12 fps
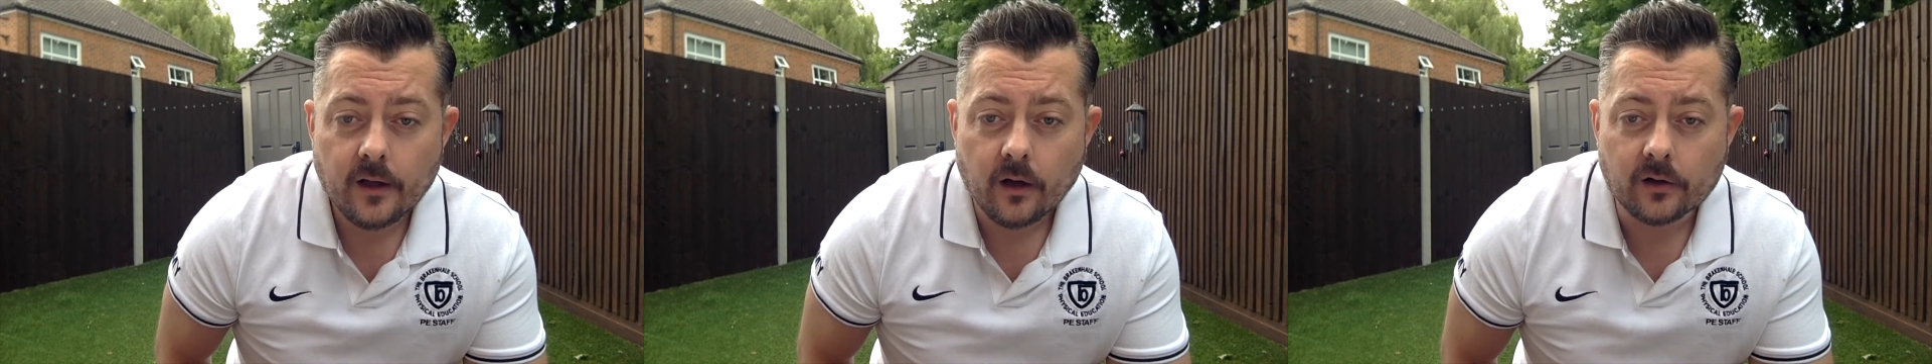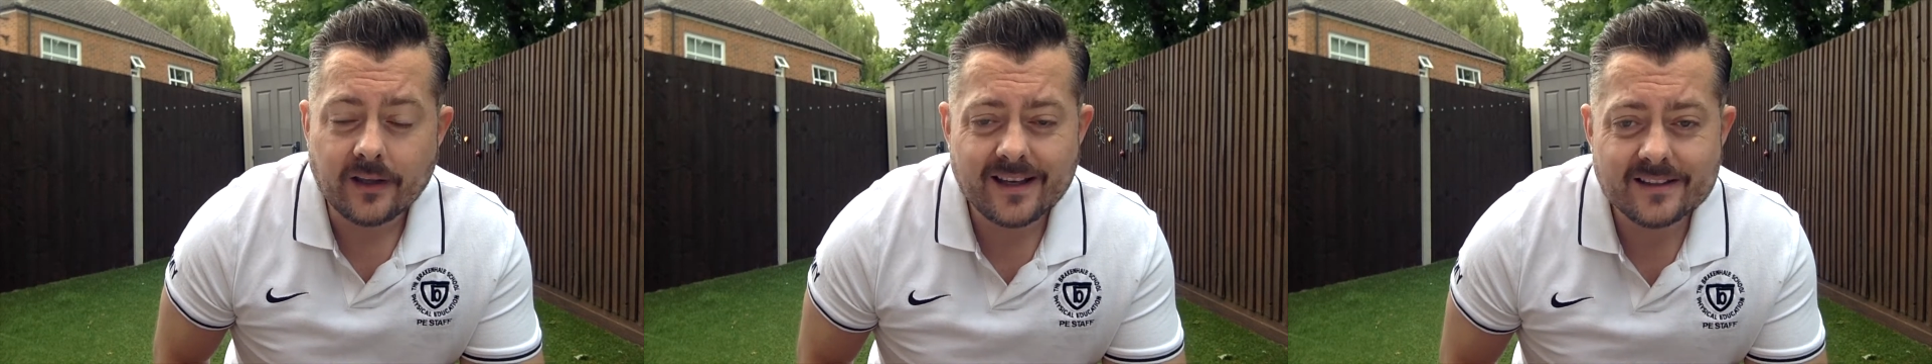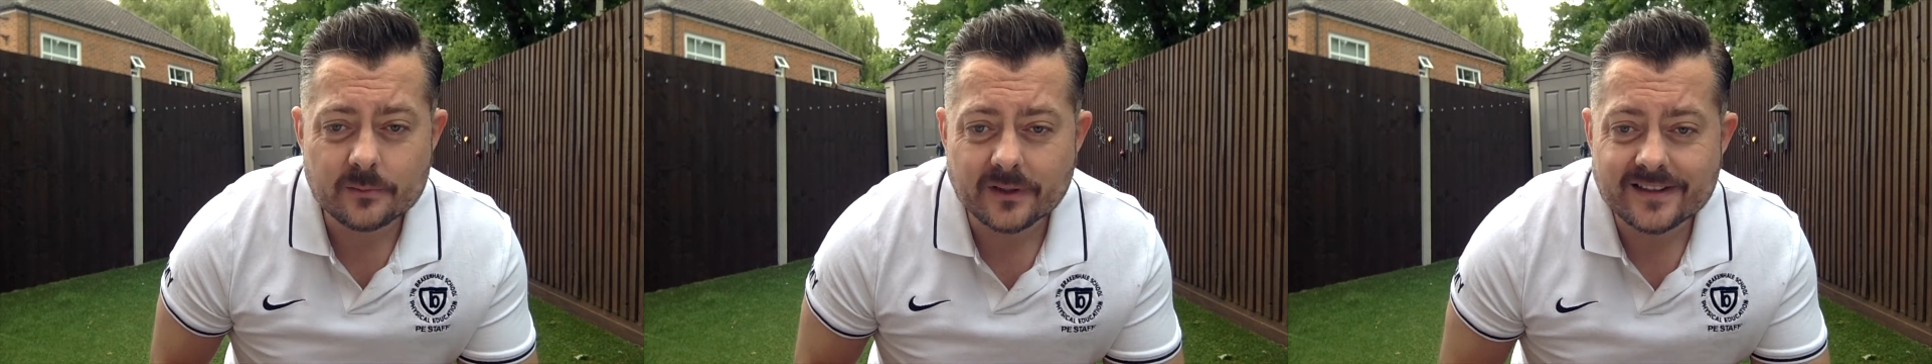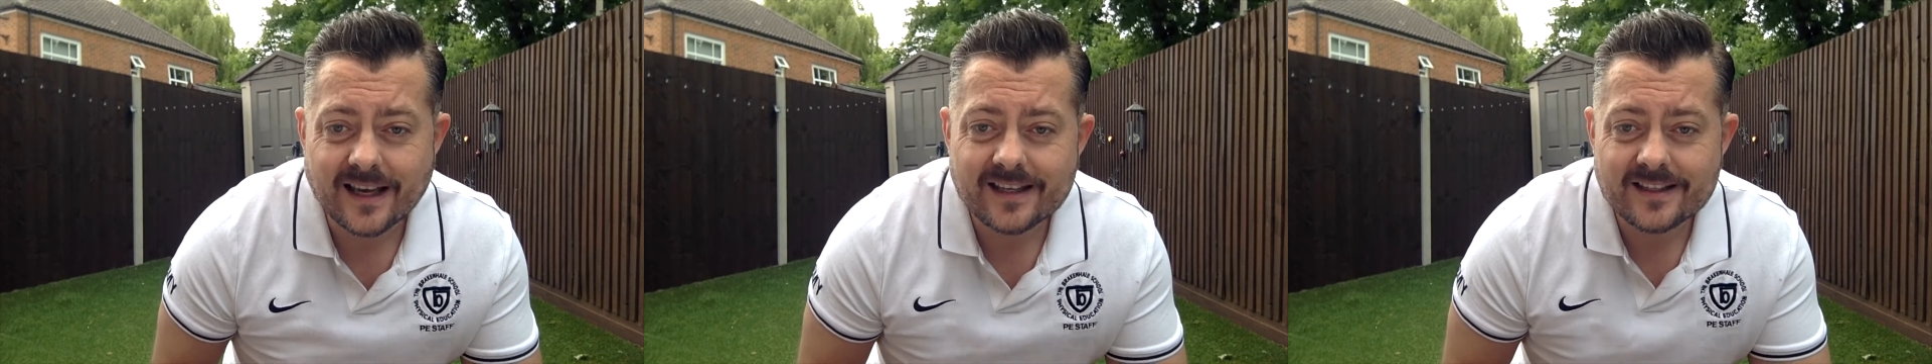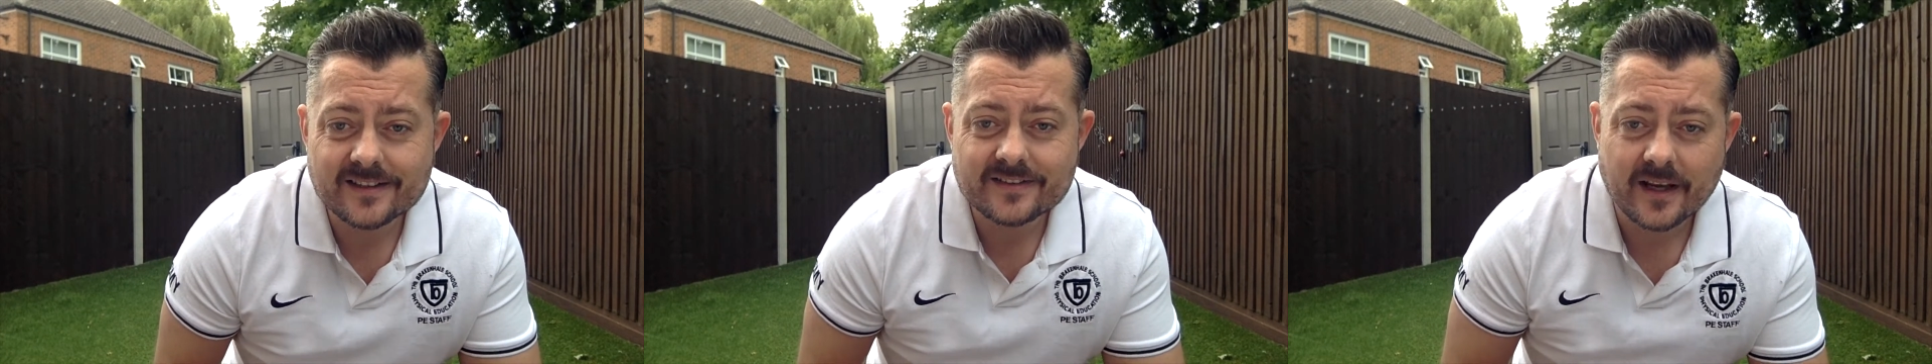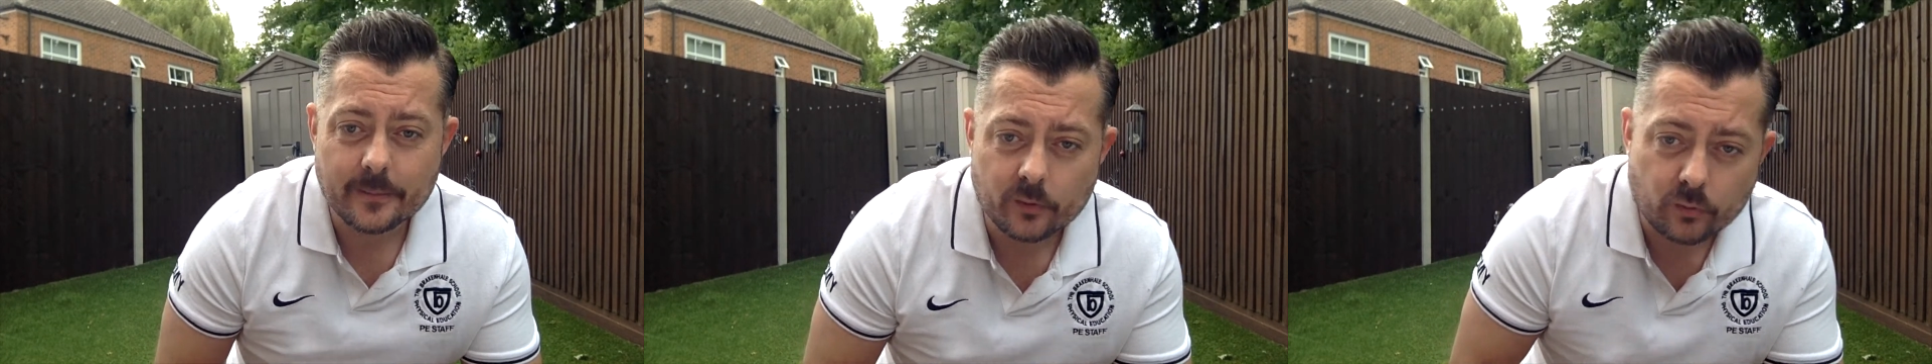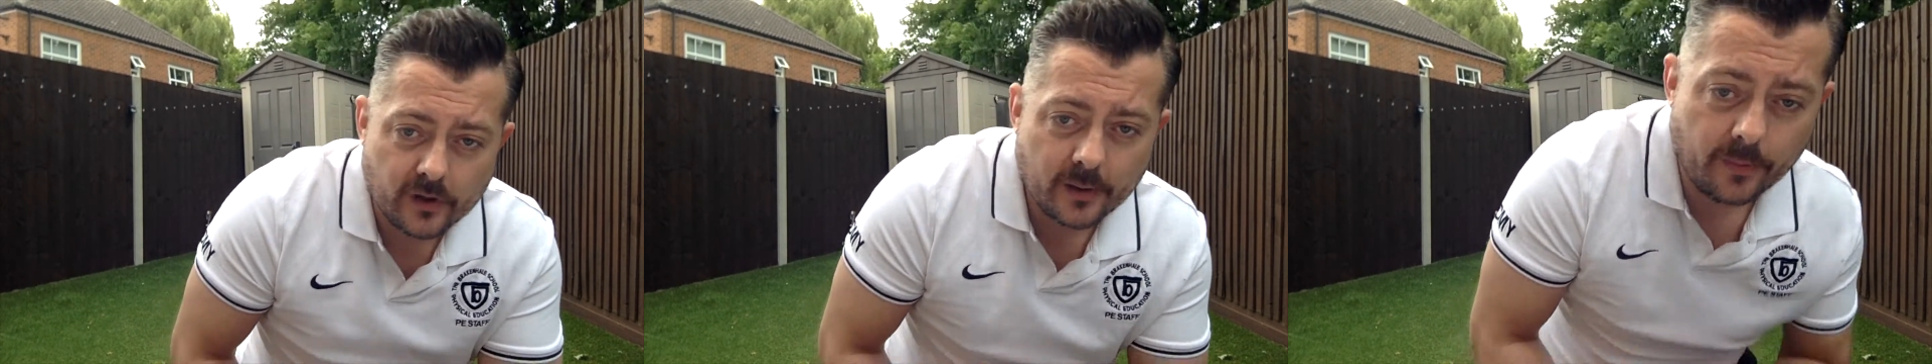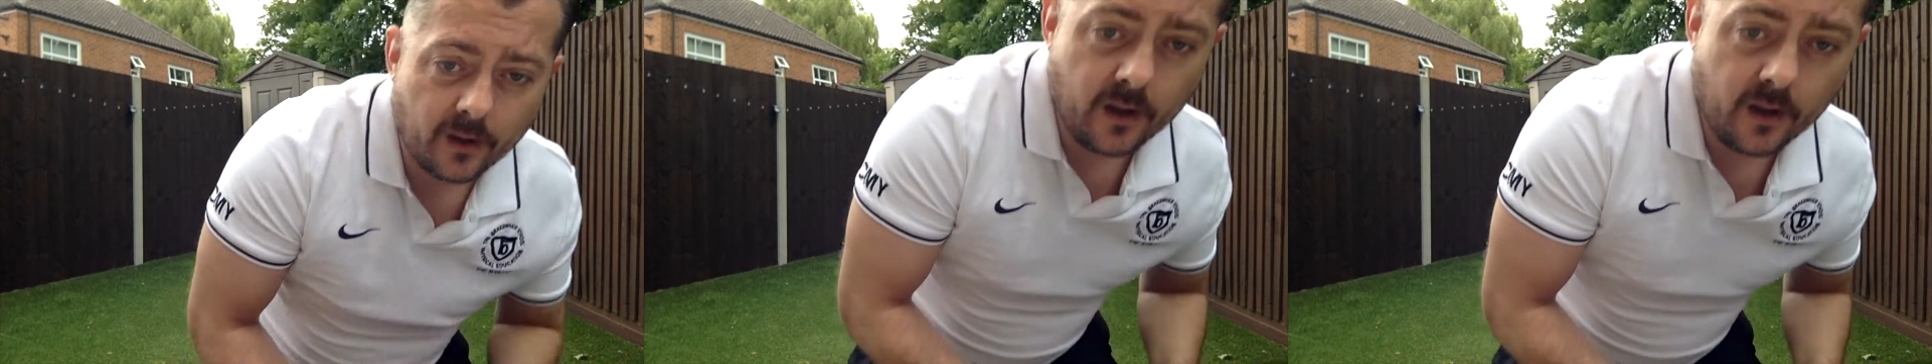Okay, so exactly the same grip,